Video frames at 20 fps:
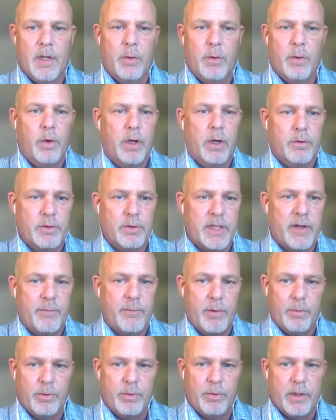And we don't just
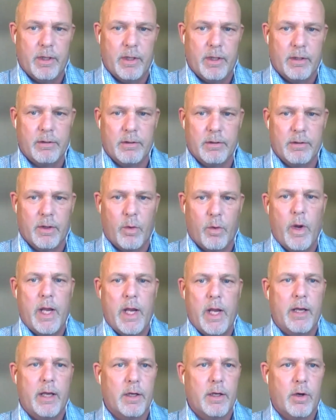have people that are like
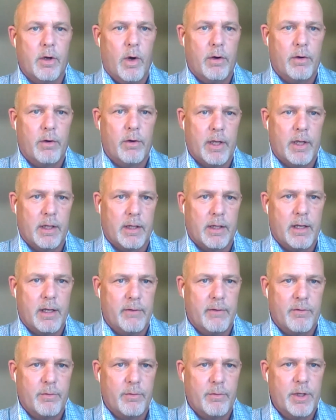waiting to go out and get that
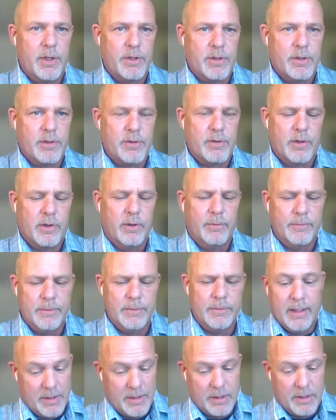information. So
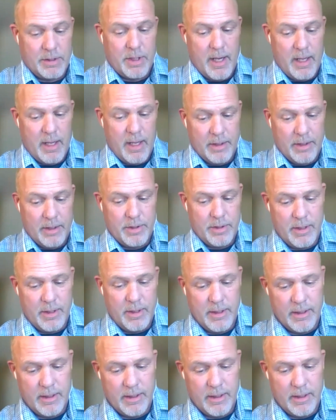that's a challenge.